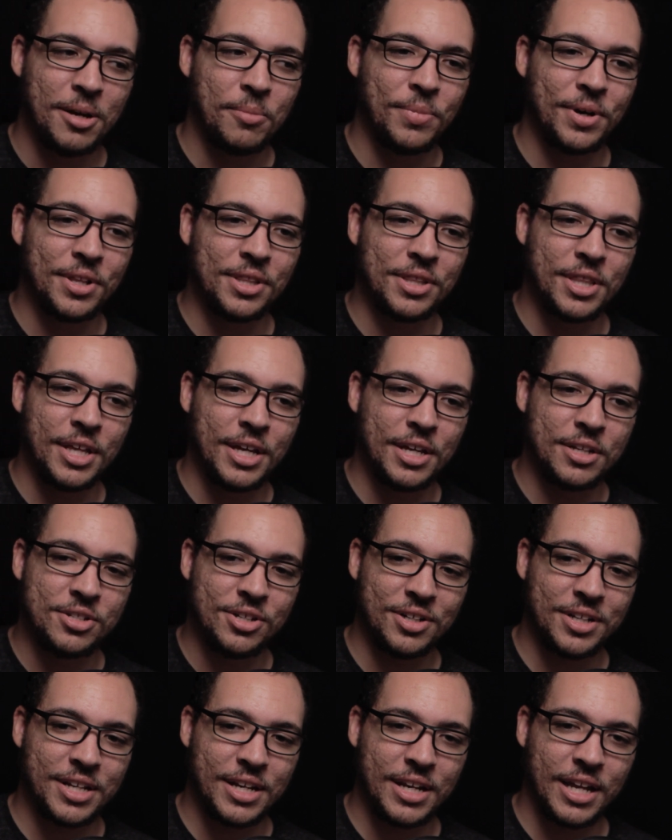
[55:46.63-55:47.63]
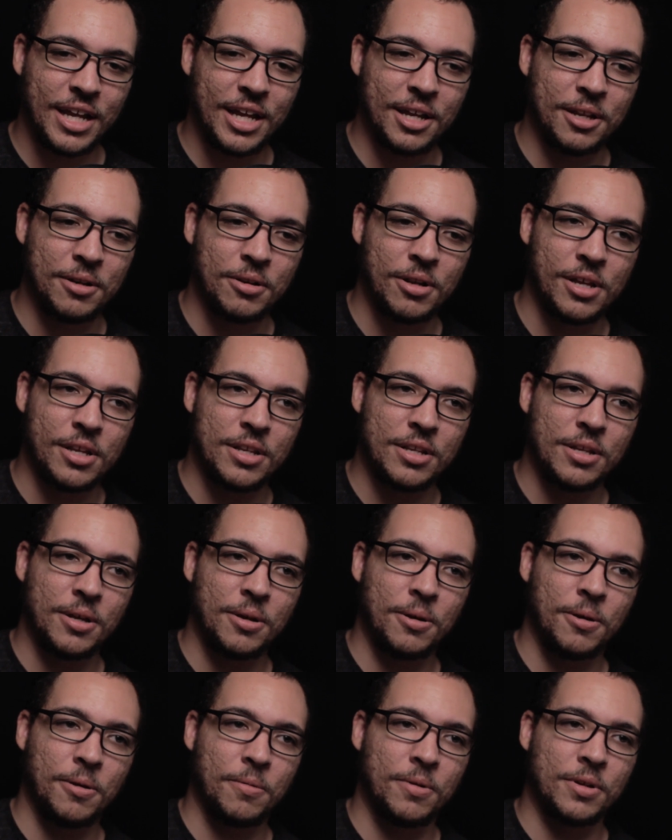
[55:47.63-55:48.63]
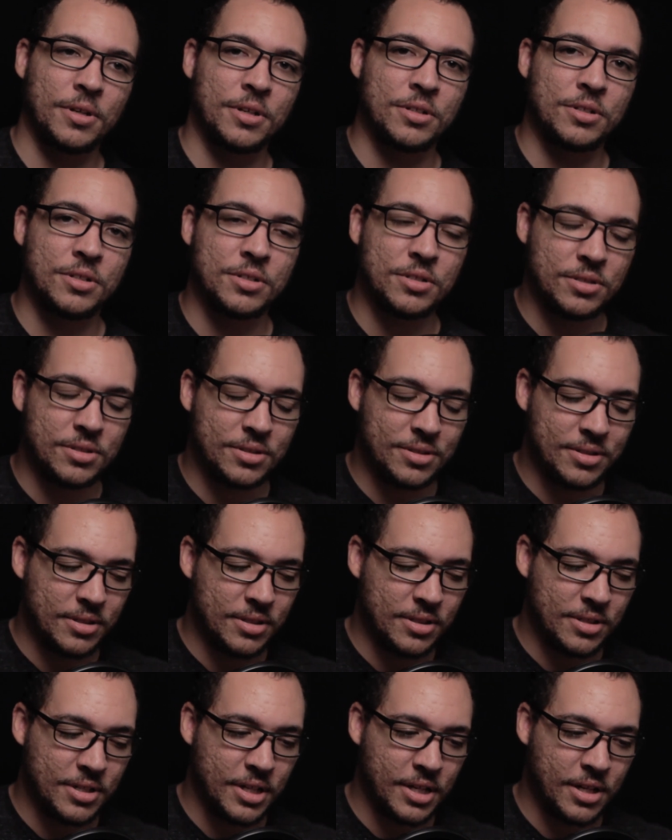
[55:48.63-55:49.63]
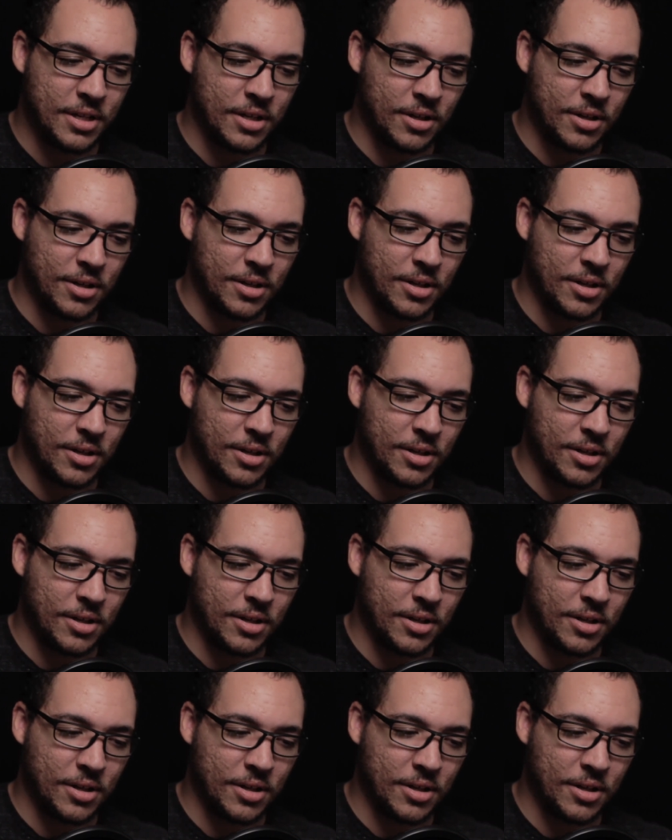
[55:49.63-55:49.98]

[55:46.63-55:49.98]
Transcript: But they took it and did